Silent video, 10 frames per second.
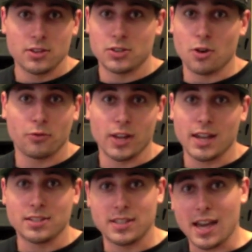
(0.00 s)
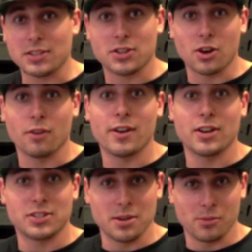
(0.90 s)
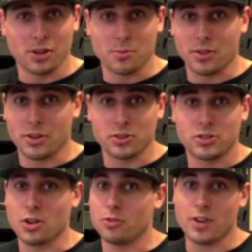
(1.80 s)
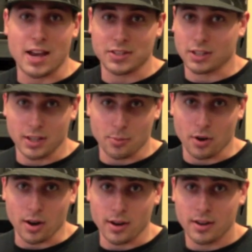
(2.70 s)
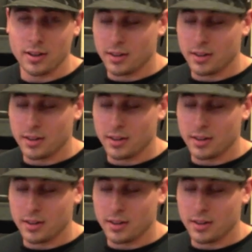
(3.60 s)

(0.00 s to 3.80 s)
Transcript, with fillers: Snowflakes, yes, they're all very similar, but they're so drastically apart.